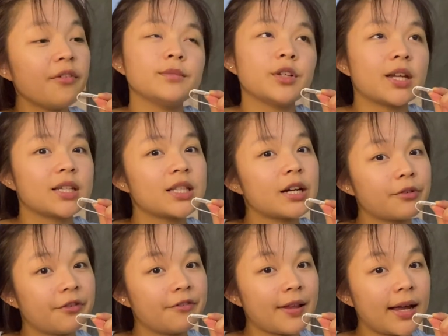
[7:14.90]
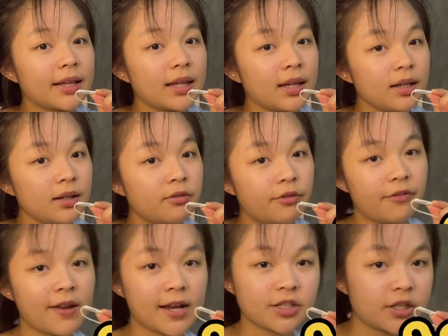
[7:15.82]
you can start reflecting.
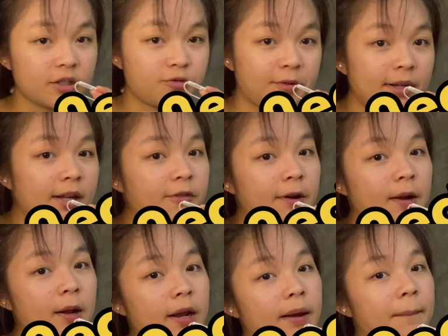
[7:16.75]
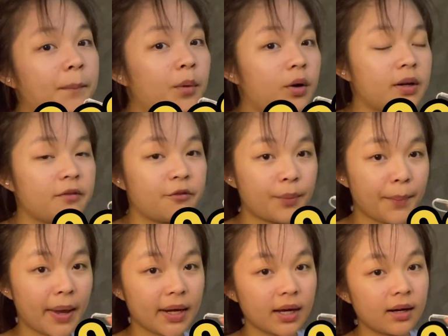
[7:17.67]
Reflection is really, really important for
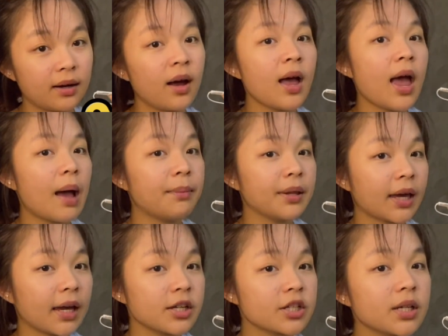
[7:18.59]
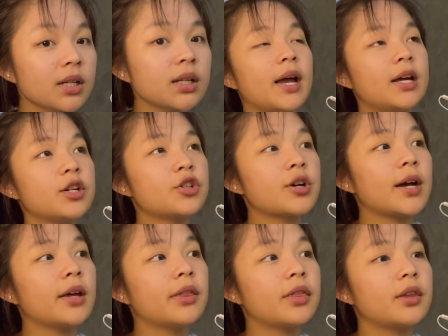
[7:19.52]
medical application. And
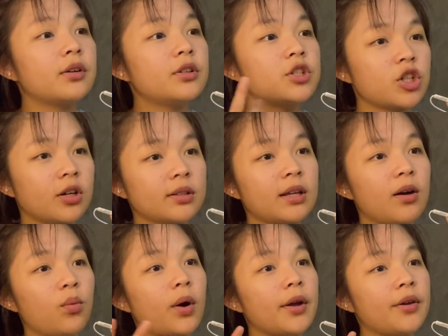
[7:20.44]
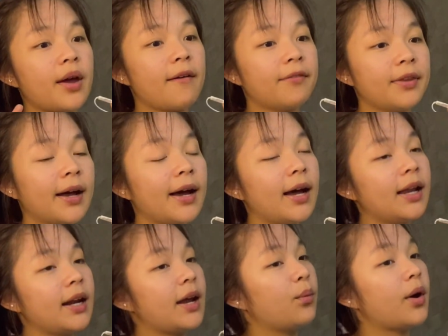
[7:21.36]
try to jot down what you have done
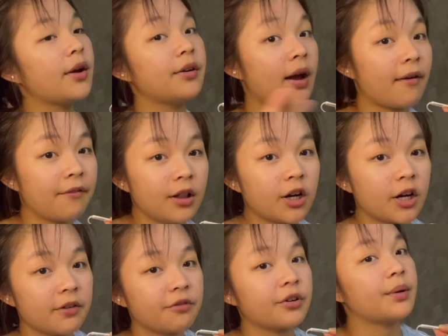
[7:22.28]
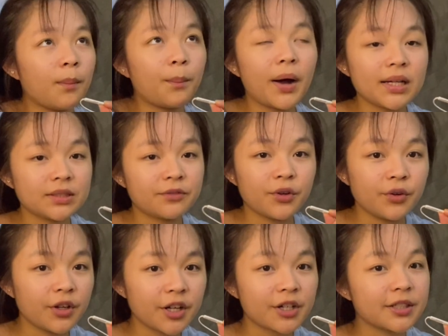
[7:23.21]
and what you have learned for the past few
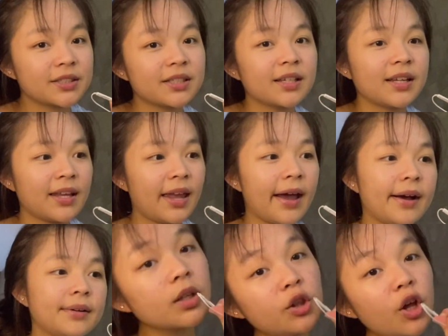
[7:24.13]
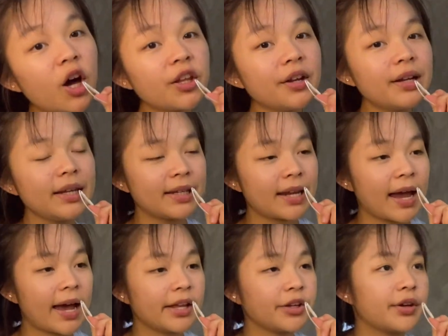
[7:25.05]
years. Yeah. Not only
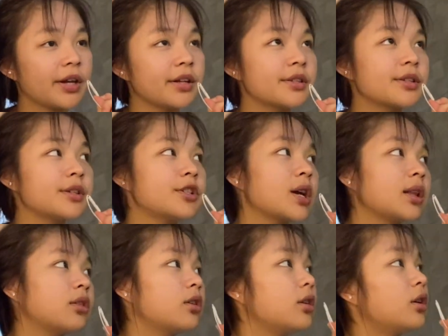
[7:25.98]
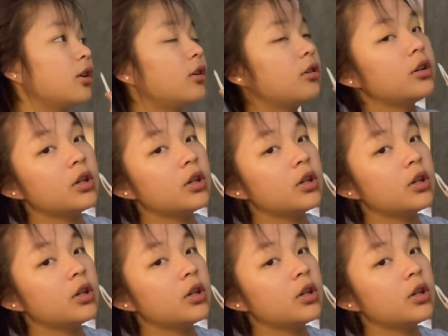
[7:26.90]
that, you can also try to